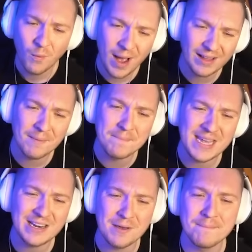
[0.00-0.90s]
Well,
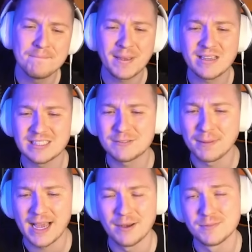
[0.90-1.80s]
medium because it's
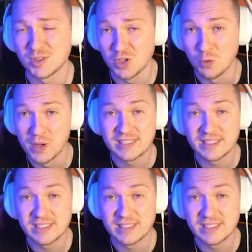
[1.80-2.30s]
Black Ops 2.